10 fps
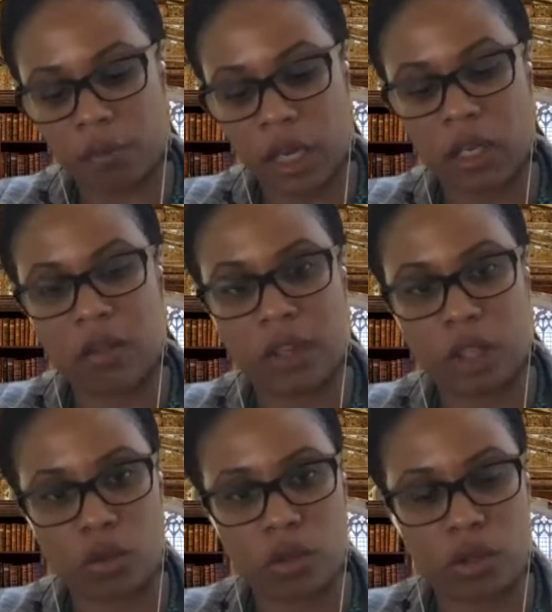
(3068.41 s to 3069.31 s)

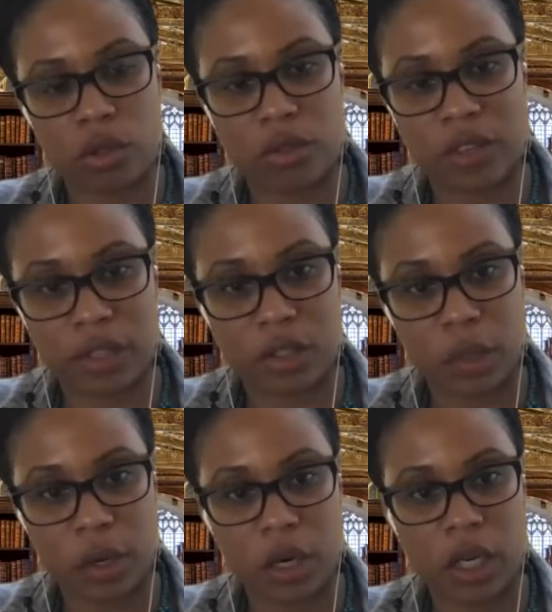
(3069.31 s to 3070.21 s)
individuals who have
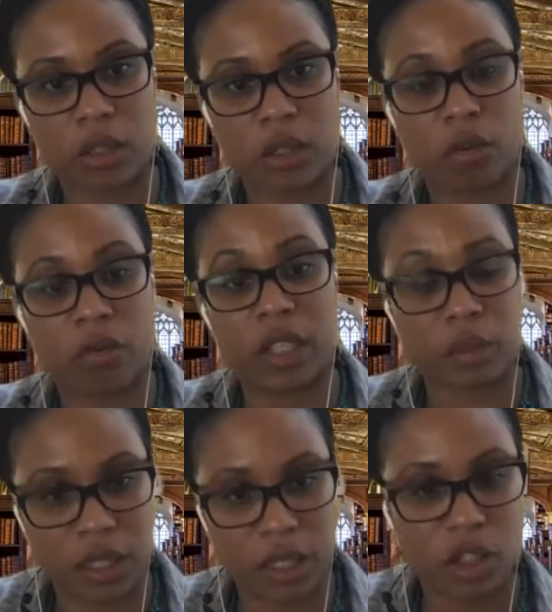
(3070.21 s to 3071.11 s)
experienced
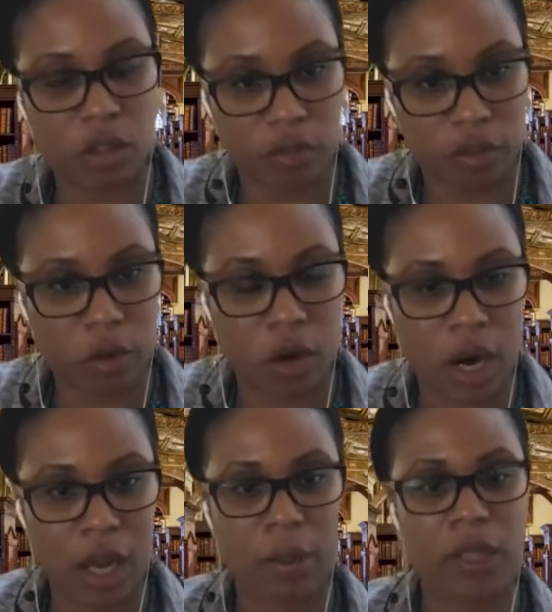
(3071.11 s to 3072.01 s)
victimization from
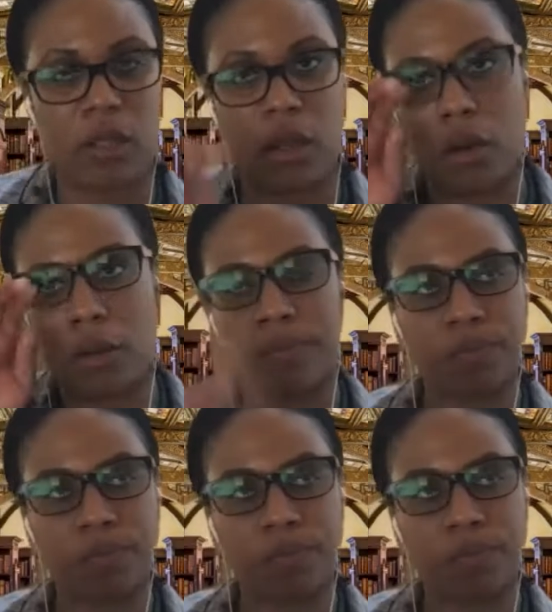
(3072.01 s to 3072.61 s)
crime. And so